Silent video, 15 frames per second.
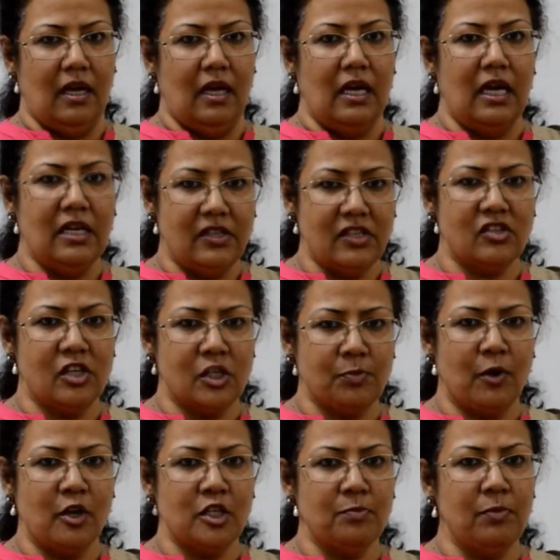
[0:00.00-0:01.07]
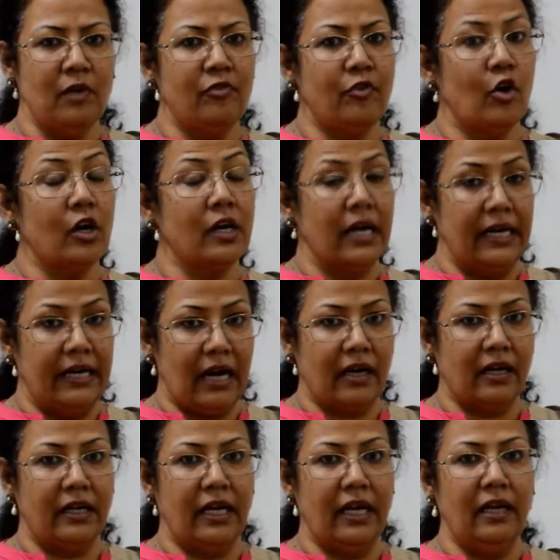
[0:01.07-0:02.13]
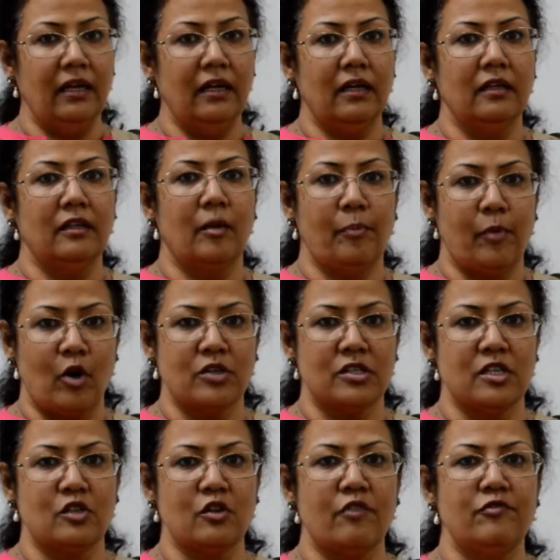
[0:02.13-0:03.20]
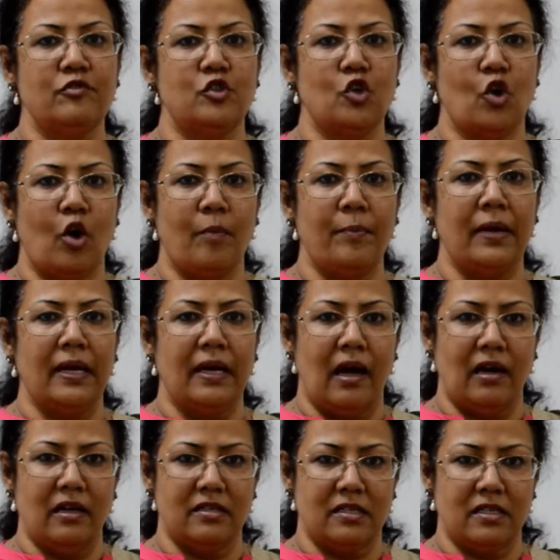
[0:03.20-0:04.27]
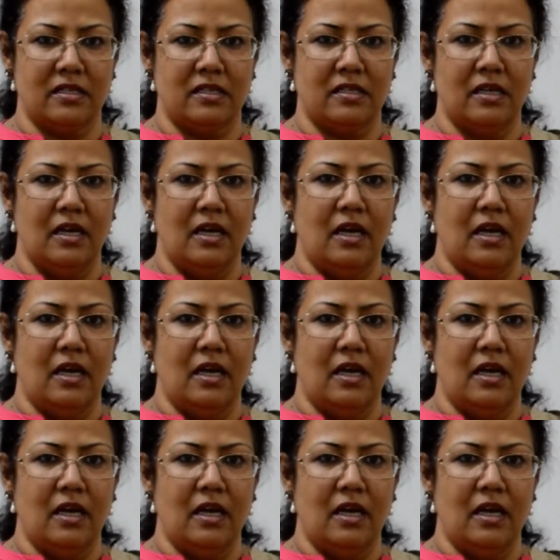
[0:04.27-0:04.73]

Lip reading: It is responsible for conducting the process of job analysis.